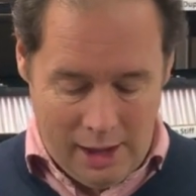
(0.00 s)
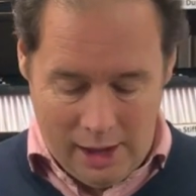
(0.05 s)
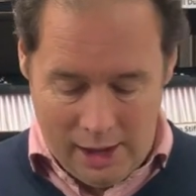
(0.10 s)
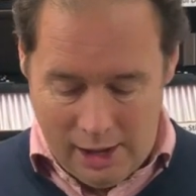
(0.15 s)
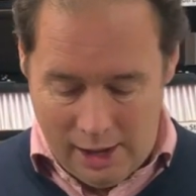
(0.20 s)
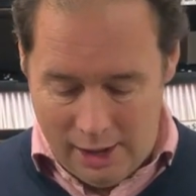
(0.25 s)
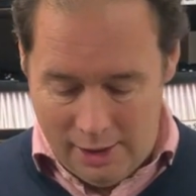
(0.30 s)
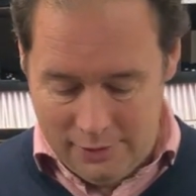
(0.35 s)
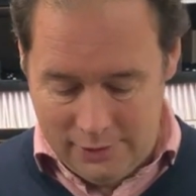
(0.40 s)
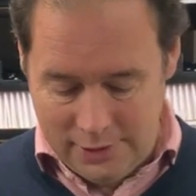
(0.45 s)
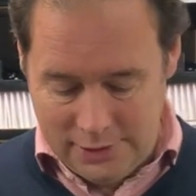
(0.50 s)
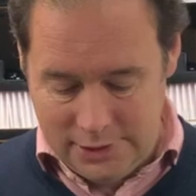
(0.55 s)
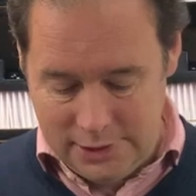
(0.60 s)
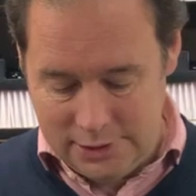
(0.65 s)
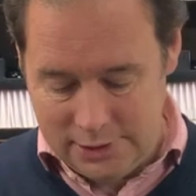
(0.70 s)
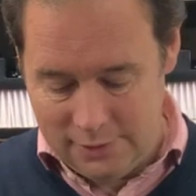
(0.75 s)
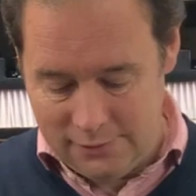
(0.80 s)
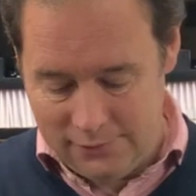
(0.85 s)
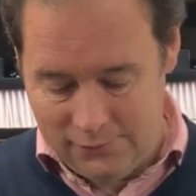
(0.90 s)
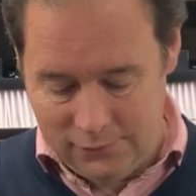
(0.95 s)
And this
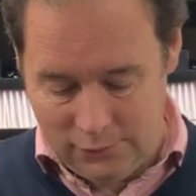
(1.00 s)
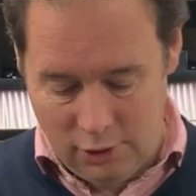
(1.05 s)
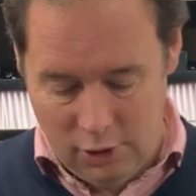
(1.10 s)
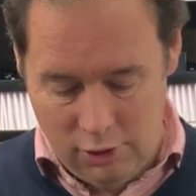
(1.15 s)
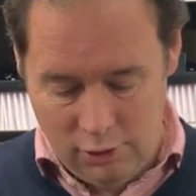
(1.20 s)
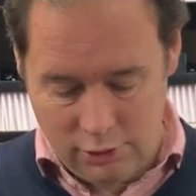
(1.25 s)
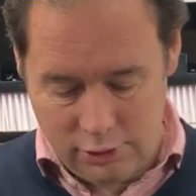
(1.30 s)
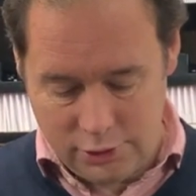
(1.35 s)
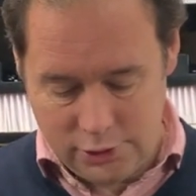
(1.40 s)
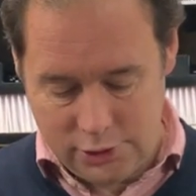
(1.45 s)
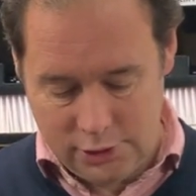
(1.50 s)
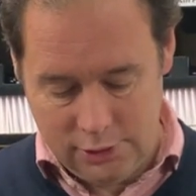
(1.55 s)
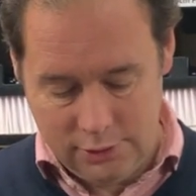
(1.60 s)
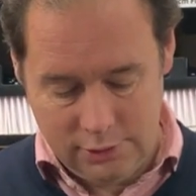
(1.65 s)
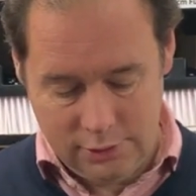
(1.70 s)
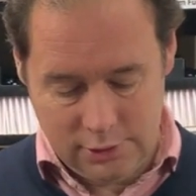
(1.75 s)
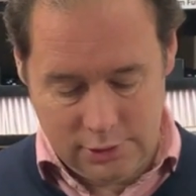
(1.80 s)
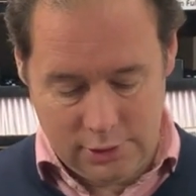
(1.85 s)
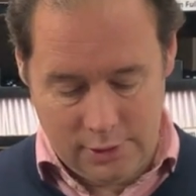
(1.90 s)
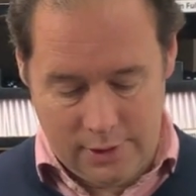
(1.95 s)
is the flocked,
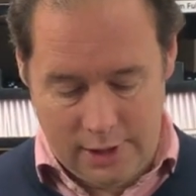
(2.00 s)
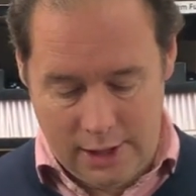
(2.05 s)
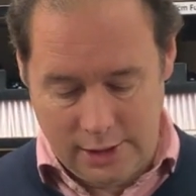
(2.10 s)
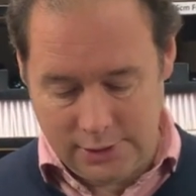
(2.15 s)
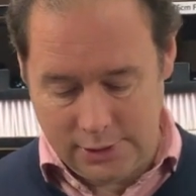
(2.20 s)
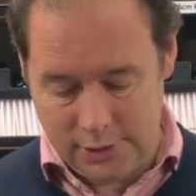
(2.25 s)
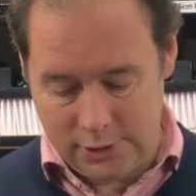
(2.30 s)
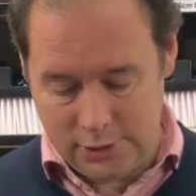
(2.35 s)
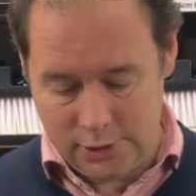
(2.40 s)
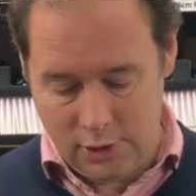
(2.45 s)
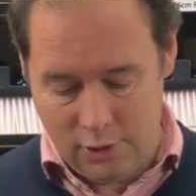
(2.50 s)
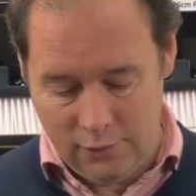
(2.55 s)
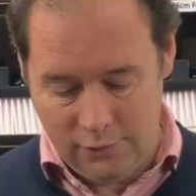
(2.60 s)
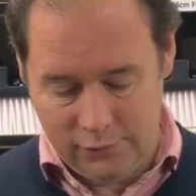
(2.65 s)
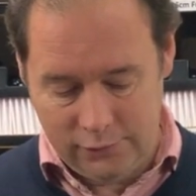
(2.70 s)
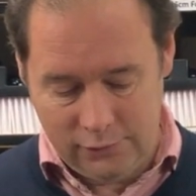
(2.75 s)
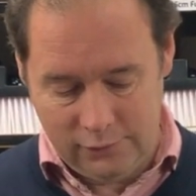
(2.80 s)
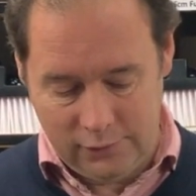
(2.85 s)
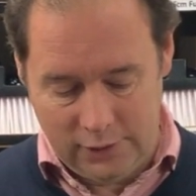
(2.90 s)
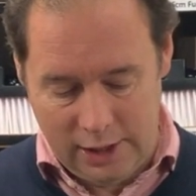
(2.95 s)
so it has the
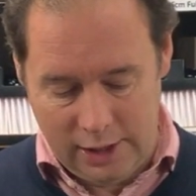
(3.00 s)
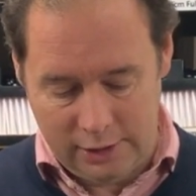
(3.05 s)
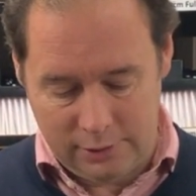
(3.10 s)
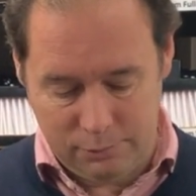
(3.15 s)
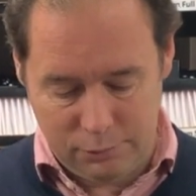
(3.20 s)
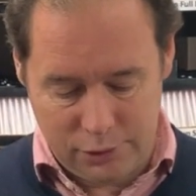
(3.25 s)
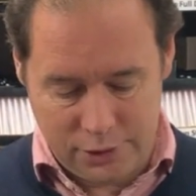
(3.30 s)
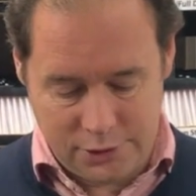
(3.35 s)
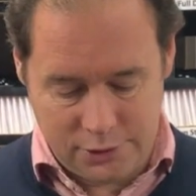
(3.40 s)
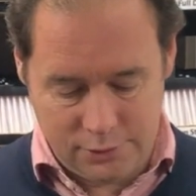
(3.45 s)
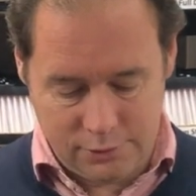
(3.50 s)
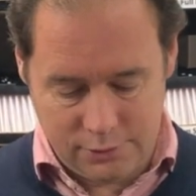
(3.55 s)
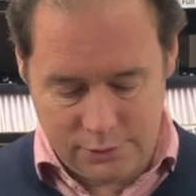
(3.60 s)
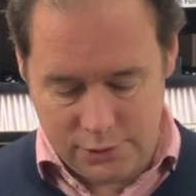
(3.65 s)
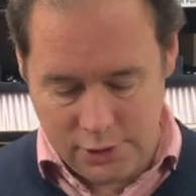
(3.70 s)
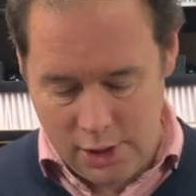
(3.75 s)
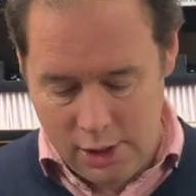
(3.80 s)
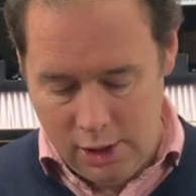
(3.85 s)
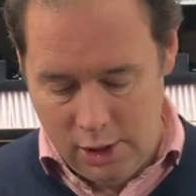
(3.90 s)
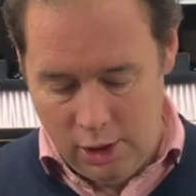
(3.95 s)
soft flag
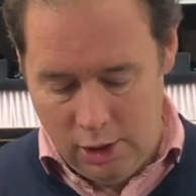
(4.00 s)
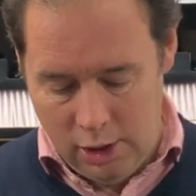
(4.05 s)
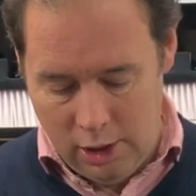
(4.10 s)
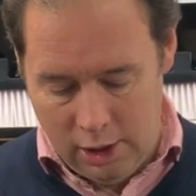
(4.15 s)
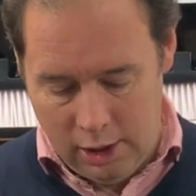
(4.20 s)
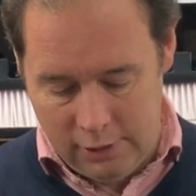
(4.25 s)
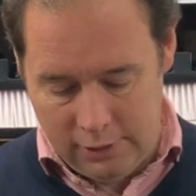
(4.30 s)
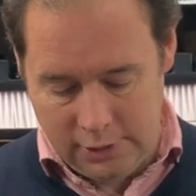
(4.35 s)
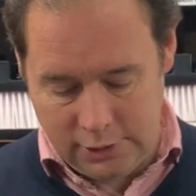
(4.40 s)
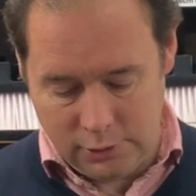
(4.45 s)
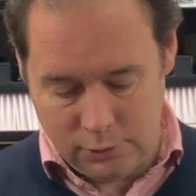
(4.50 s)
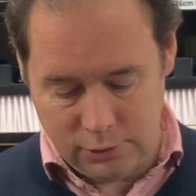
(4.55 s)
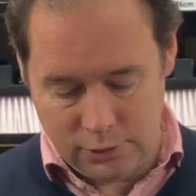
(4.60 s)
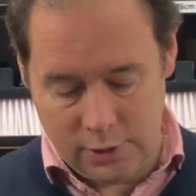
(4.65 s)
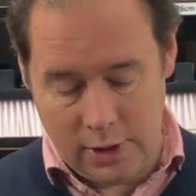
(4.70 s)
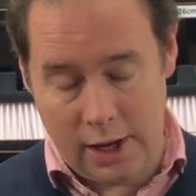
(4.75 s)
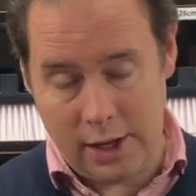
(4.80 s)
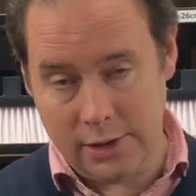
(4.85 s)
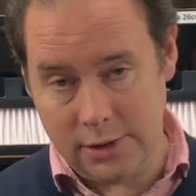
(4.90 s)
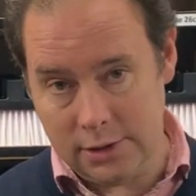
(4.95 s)
bristles. This
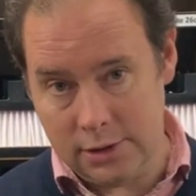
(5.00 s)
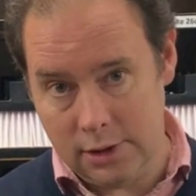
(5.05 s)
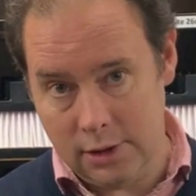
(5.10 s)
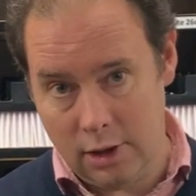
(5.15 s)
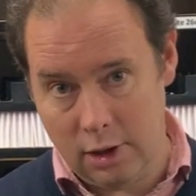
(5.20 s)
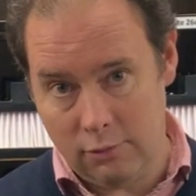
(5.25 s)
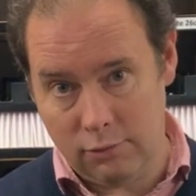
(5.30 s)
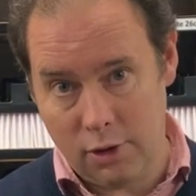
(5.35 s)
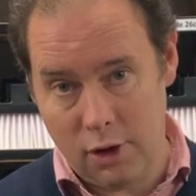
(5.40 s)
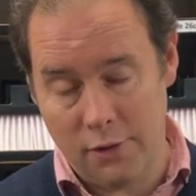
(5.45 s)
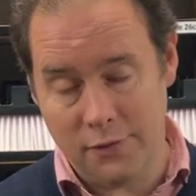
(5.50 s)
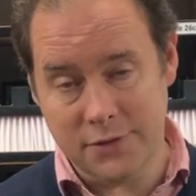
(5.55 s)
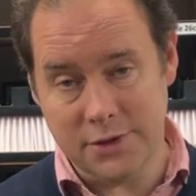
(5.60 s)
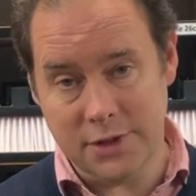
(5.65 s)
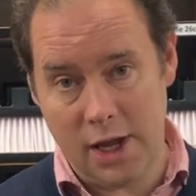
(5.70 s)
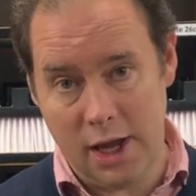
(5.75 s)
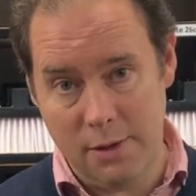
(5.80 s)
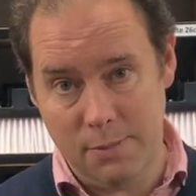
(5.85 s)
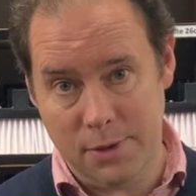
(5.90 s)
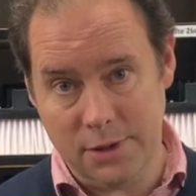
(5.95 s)
also has a row of
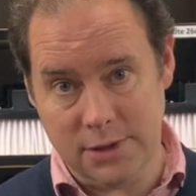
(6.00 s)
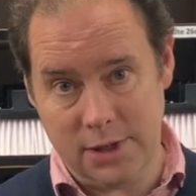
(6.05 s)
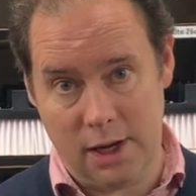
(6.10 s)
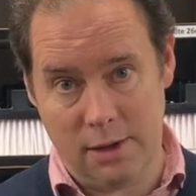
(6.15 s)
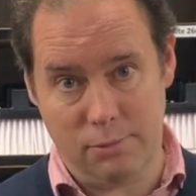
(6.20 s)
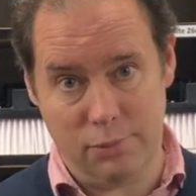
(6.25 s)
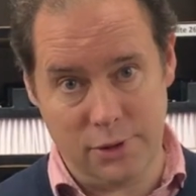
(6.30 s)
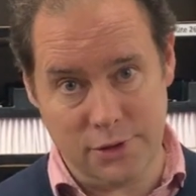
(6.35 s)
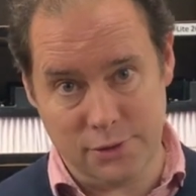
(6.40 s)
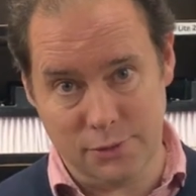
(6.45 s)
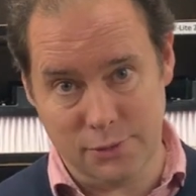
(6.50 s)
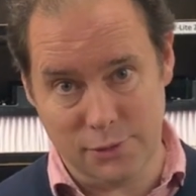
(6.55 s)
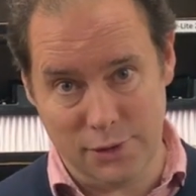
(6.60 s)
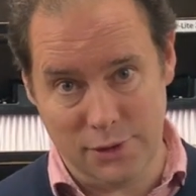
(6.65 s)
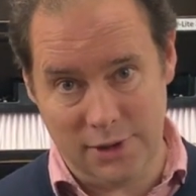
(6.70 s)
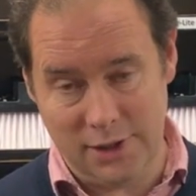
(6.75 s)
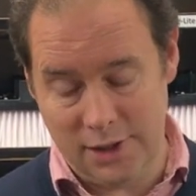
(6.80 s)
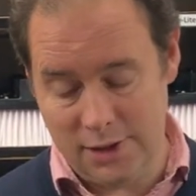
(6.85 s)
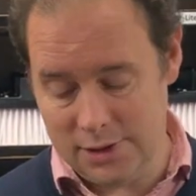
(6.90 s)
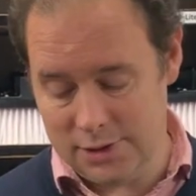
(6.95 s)
taper tech bristles
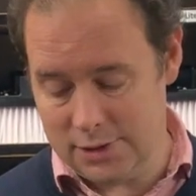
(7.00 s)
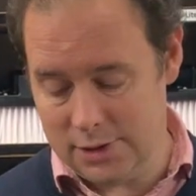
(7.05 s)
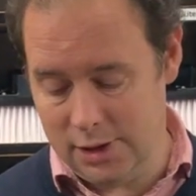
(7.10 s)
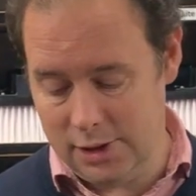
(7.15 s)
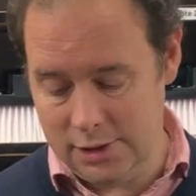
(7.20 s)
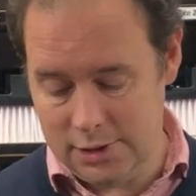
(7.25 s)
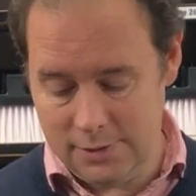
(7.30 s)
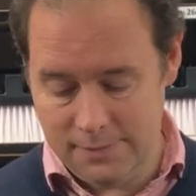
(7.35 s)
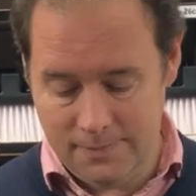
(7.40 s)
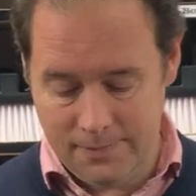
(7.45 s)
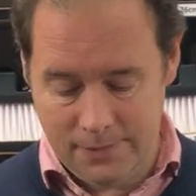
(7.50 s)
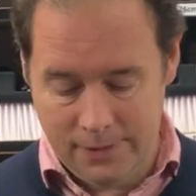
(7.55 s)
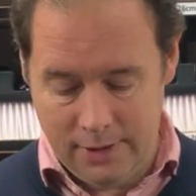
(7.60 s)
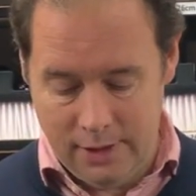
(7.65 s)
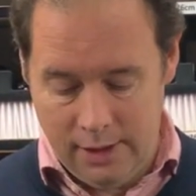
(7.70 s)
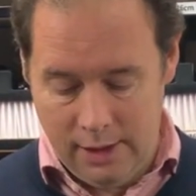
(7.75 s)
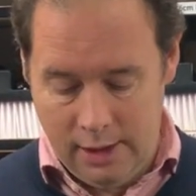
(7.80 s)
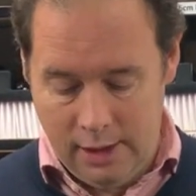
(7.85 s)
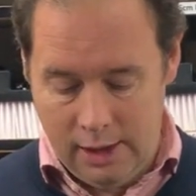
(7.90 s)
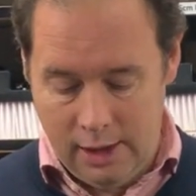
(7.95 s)
on the inside.
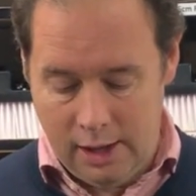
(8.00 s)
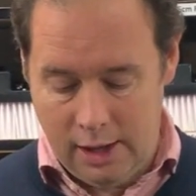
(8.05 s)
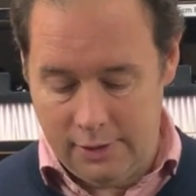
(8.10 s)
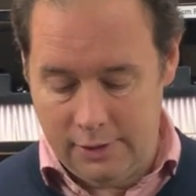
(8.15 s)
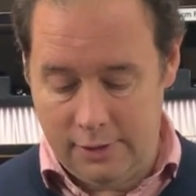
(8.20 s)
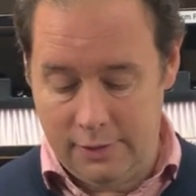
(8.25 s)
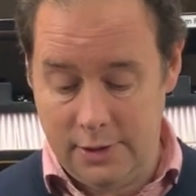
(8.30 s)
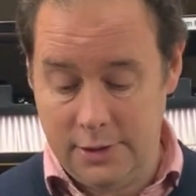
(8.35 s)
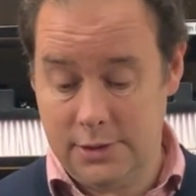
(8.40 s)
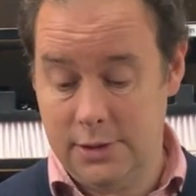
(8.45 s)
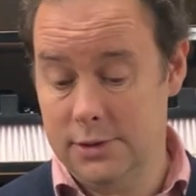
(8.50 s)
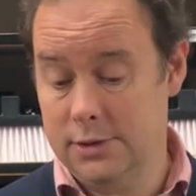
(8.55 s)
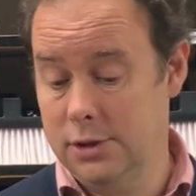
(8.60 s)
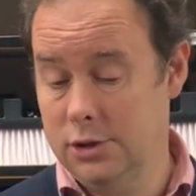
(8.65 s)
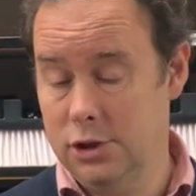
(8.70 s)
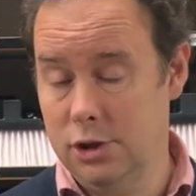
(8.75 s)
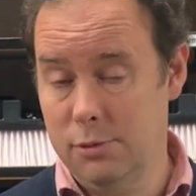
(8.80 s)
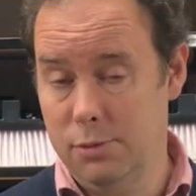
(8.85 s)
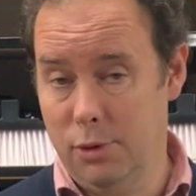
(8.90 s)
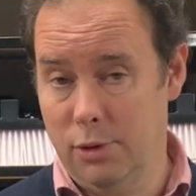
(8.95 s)
And then this is the
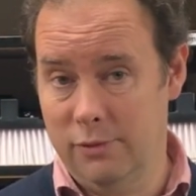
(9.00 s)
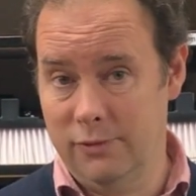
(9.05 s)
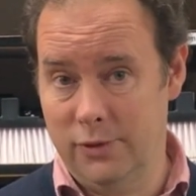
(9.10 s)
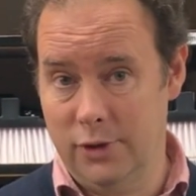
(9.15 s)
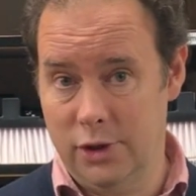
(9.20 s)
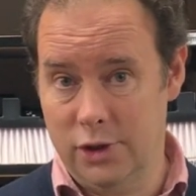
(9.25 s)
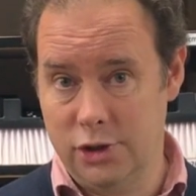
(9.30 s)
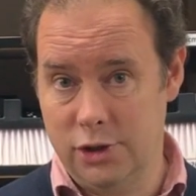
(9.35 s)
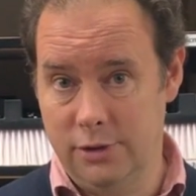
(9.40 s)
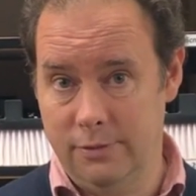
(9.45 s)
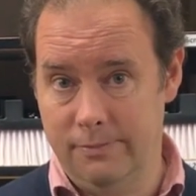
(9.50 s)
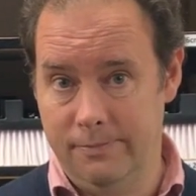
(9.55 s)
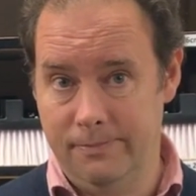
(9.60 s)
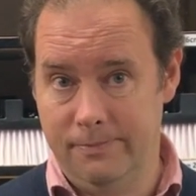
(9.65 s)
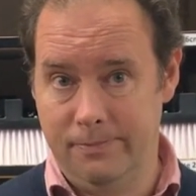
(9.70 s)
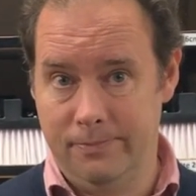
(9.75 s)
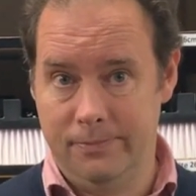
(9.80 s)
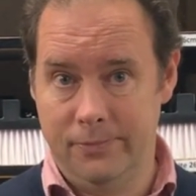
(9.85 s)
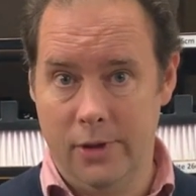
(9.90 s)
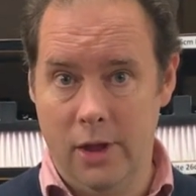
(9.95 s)
DuPont version.
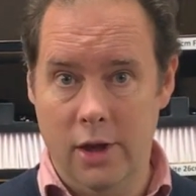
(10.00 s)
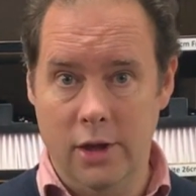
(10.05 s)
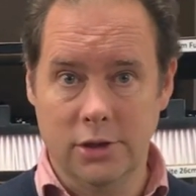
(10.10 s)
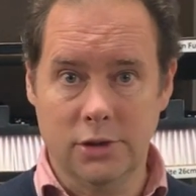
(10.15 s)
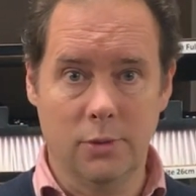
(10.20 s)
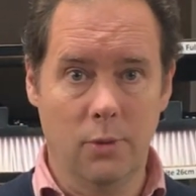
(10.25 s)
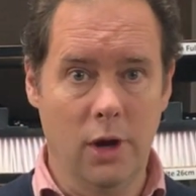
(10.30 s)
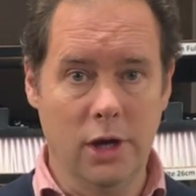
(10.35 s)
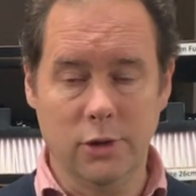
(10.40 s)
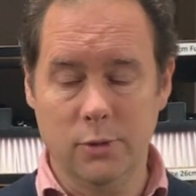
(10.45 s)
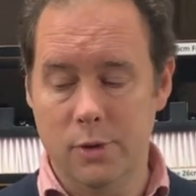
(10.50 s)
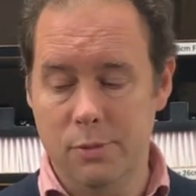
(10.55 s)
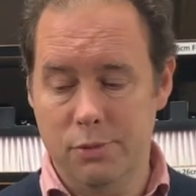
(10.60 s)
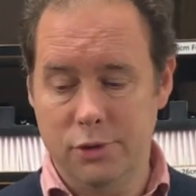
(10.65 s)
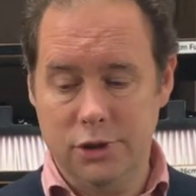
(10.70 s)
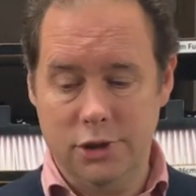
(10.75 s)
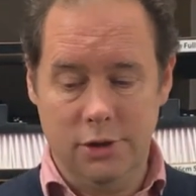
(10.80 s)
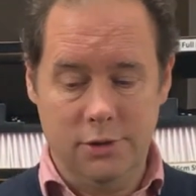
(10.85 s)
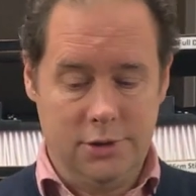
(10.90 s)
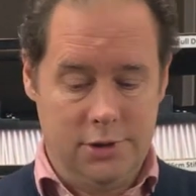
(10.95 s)
So why do we
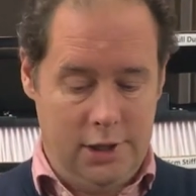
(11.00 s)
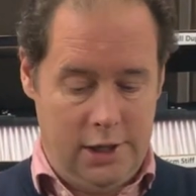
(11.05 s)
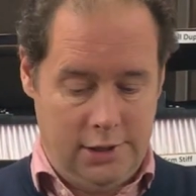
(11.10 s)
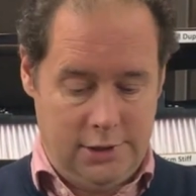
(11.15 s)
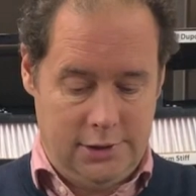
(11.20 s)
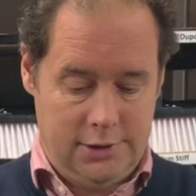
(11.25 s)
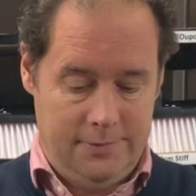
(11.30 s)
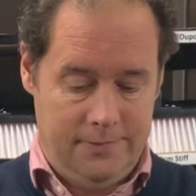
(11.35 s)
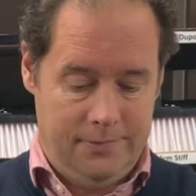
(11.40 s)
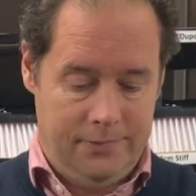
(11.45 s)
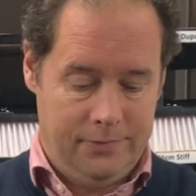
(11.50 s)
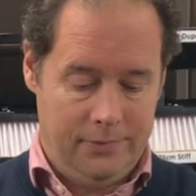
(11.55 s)
produce this?